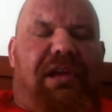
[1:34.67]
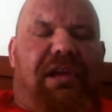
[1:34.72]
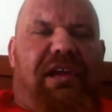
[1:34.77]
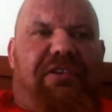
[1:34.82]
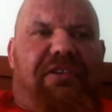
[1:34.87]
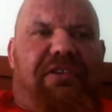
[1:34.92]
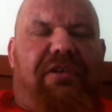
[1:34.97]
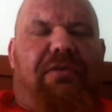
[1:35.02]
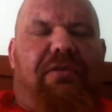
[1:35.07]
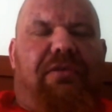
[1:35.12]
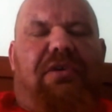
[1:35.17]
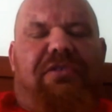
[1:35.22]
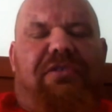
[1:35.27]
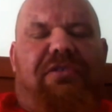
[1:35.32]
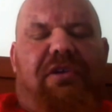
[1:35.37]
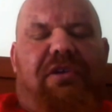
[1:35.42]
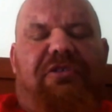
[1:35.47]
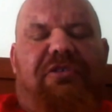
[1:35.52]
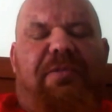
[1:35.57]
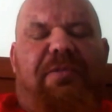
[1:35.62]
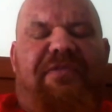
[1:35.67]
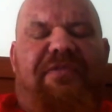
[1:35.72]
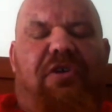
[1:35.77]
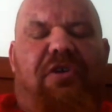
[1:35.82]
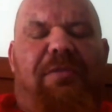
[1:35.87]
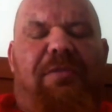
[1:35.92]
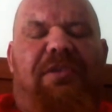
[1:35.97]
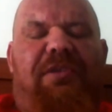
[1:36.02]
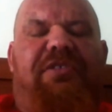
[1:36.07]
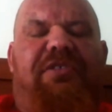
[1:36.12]
is what's known as a
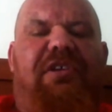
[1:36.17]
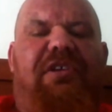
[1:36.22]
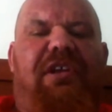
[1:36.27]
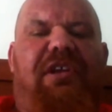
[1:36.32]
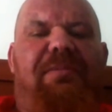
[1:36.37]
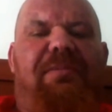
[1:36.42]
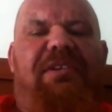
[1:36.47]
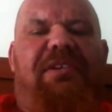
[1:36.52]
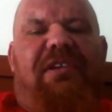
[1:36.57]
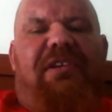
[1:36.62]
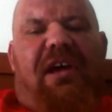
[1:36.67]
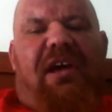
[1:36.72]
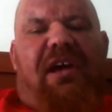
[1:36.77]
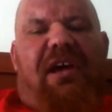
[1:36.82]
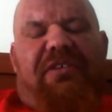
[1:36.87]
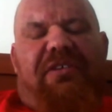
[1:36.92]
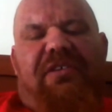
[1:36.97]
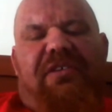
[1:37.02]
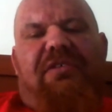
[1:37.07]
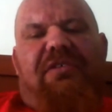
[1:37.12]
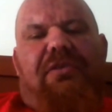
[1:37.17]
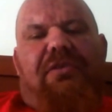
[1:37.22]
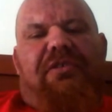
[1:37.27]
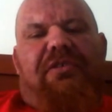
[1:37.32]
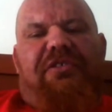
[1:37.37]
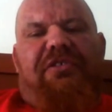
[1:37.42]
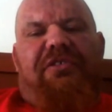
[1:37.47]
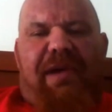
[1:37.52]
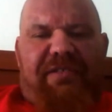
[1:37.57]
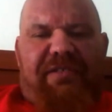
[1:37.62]
performance and image enhancing drugs
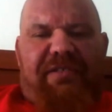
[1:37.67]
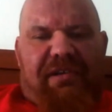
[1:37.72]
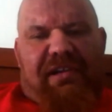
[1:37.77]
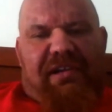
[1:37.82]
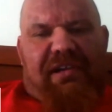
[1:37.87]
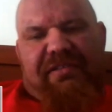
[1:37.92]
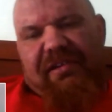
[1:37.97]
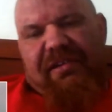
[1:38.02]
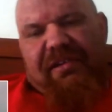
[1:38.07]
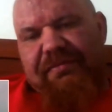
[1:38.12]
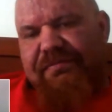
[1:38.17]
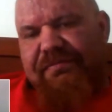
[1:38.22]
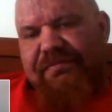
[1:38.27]
specialist.